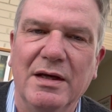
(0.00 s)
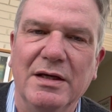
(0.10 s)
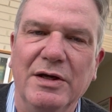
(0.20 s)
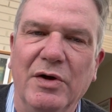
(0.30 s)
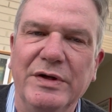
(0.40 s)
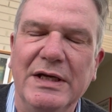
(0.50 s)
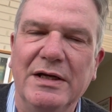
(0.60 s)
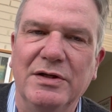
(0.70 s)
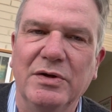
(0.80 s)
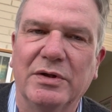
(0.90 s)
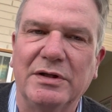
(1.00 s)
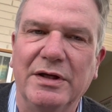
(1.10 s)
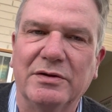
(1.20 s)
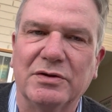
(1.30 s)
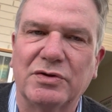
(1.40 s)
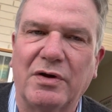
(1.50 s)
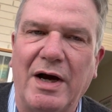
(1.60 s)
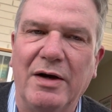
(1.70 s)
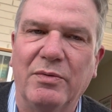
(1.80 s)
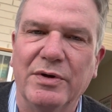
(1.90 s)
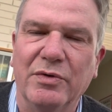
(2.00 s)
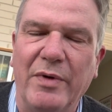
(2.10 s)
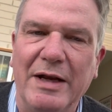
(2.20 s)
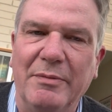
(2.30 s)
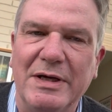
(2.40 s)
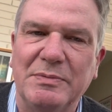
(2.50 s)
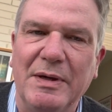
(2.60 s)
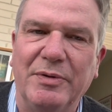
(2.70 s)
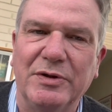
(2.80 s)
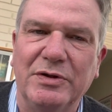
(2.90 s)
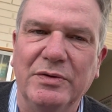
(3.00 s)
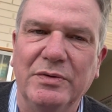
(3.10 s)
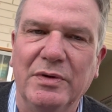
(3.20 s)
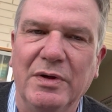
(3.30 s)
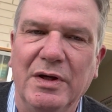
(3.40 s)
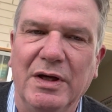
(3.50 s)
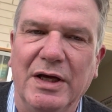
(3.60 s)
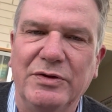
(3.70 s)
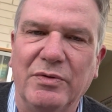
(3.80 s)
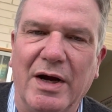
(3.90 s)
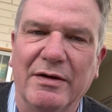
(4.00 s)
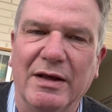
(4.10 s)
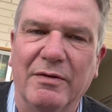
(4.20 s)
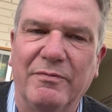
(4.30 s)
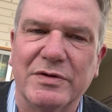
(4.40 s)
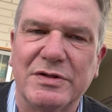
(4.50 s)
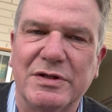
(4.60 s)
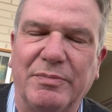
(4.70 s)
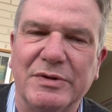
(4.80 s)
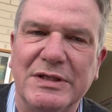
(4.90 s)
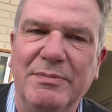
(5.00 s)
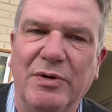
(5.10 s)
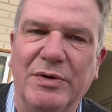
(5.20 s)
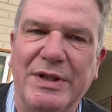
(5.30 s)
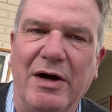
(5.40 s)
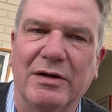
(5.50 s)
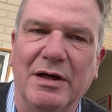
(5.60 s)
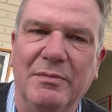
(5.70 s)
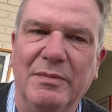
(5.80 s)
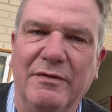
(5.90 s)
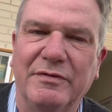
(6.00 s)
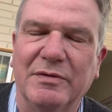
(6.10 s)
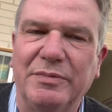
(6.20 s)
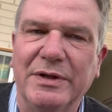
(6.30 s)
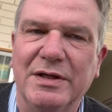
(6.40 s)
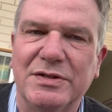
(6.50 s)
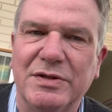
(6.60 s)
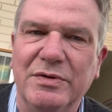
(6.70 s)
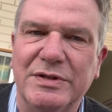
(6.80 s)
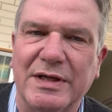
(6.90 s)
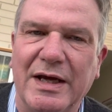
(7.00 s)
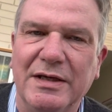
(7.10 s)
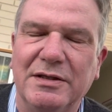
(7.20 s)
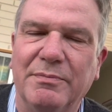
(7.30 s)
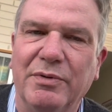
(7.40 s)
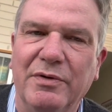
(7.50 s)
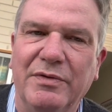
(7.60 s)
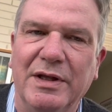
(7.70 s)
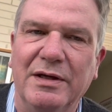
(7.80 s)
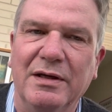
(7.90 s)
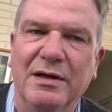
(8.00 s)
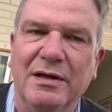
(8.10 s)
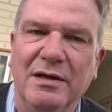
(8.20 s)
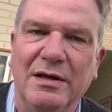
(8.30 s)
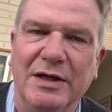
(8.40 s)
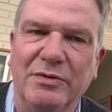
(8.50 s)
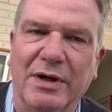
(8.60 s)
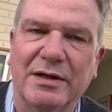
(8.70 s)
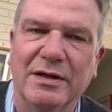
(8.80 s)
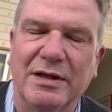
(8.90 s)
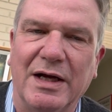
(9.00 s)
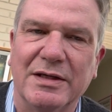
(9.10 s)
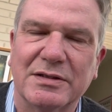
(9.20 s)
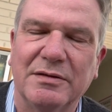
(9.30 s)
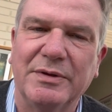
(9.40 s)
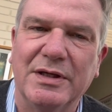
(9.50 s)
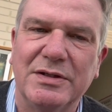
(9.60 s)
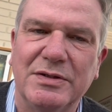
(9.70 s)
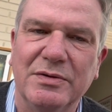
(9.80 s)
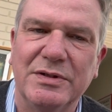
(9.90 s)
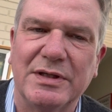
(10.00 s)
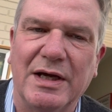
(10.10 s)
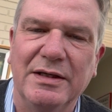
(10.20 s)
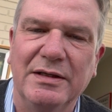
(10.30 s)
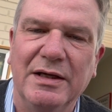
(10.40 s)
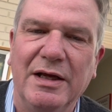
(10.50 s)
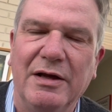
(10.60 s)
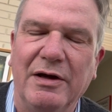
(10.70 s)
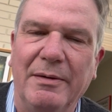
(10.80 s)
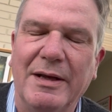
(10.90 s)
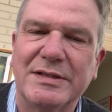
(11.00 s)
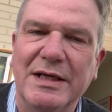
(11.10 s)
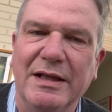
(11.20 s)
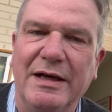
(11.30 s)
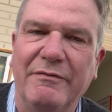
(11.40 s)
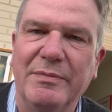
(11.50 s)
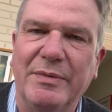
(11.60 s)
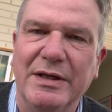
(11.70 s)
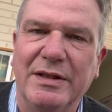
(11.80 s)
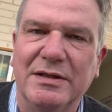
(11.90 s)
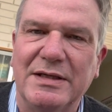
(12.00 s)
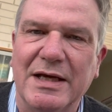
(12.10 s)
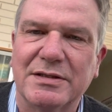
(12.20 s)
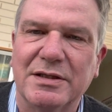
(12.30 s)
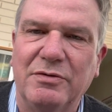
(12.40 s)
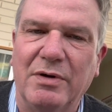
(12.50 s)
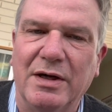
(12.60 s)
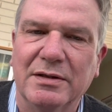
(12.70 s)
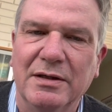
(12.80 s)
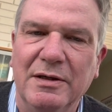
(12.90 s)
You don't need to do a clinical trial where you randomize people to a drug versus a placebo with the outcome of completed suicide to prove that a drug can cause completed suicide. Now, I'm not saying that everybody that takes the drug